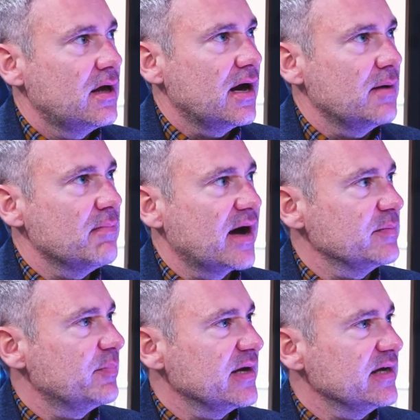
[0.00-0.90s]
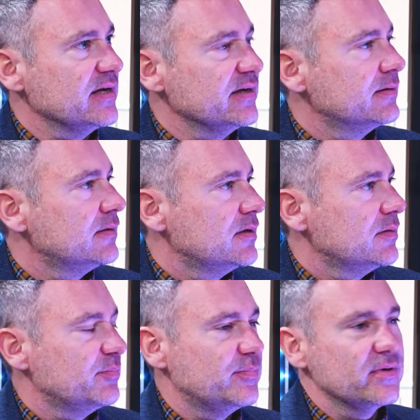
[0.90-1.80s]
might be,
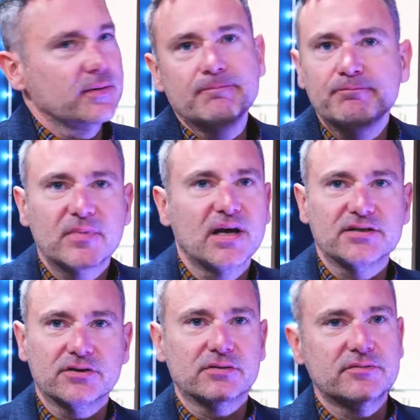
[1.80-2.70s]
I don't know,